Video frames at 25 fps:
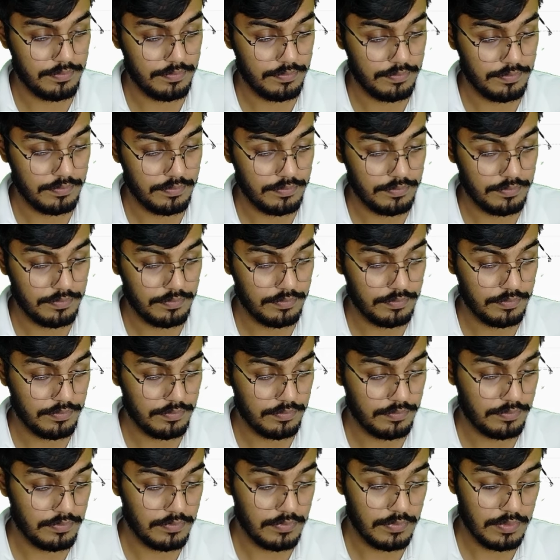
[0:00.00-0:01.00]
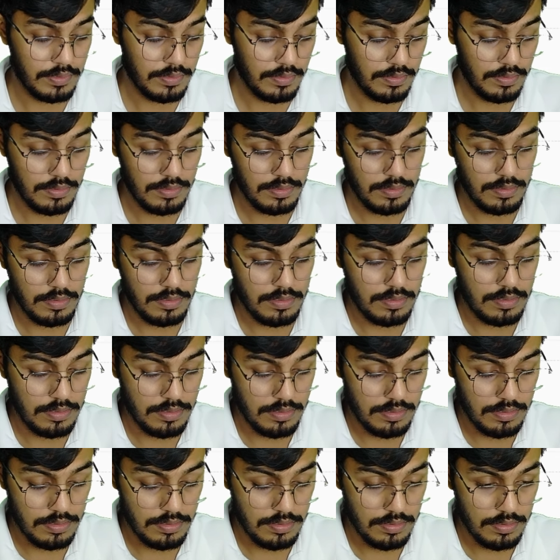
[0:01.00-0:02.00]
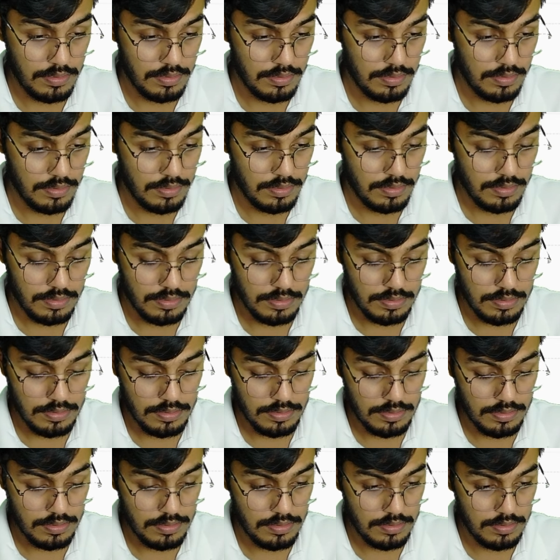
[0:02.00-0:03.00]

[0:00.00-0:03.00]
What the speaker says: (no one is talking)